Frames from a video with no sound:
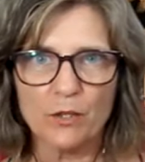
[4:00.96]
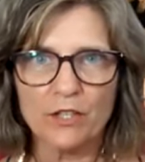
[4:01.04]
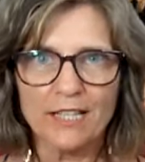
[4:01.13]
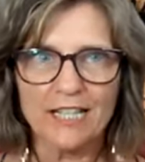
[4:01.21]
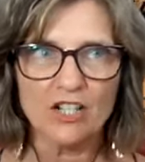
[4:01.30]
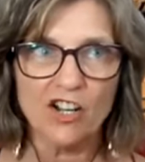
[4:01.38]
What are
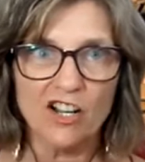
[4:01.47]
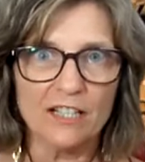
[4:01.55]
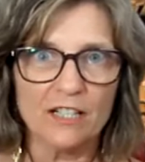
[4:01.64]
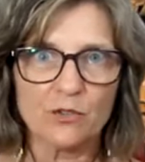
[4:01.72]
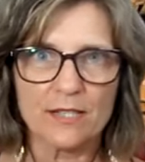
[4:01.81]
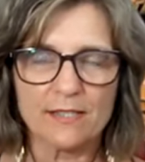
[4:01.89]
they not
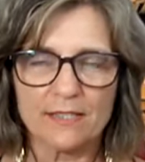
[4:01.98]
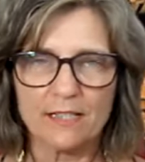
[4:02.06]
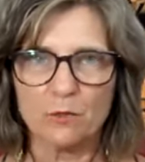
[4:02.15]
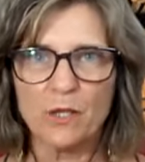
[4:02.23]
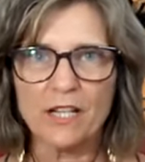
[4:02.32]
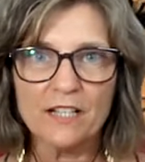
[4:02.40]
interested
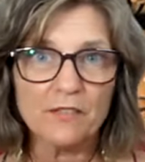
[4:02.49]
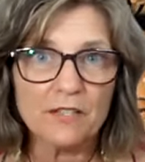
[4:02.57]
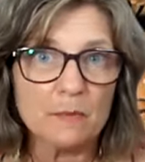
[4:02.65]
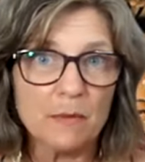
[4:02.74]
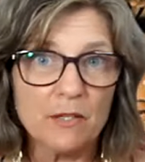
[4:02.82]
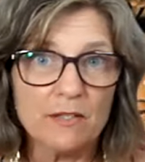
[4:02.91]
in? What kind of
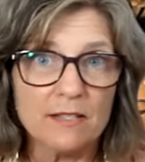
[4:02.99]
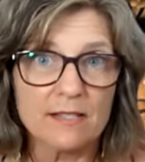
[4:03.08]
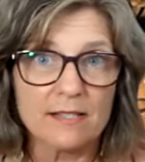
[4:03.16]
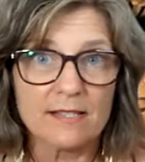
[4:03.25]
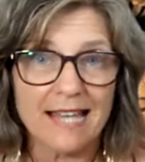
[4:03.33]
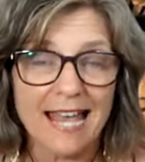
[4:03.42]

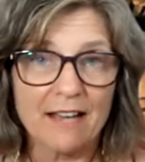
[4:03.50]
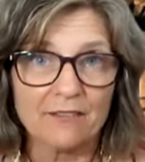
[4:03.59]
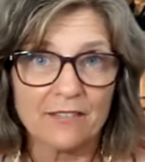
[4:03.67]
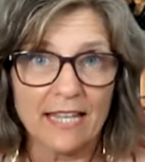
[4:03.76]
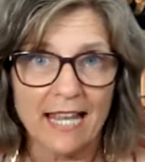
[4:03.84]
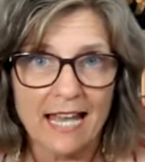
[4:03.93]
experiences have
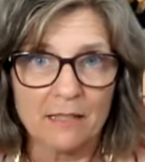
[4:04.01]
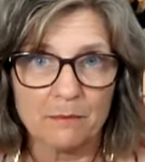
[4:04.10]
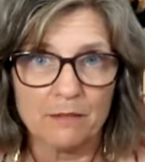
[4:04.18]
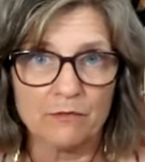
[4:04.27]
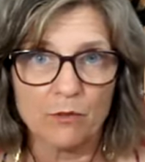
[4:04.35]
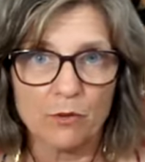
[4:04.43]
they had
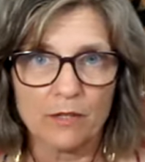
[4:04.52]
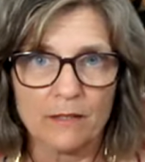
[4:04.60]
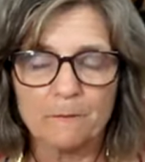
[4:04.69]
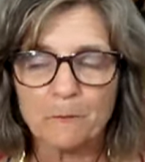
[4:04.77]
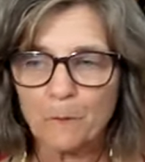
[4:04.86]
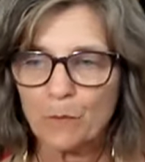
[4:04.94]
before?